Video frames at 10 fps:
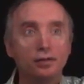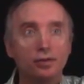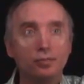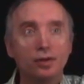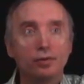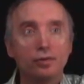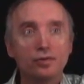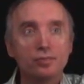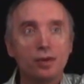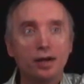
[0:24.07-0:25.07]
the
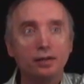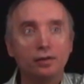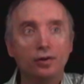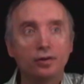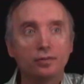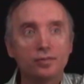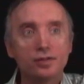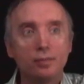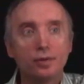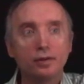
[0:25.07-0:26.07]
minerals might look
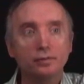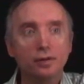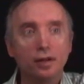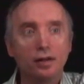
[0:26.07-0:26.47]
something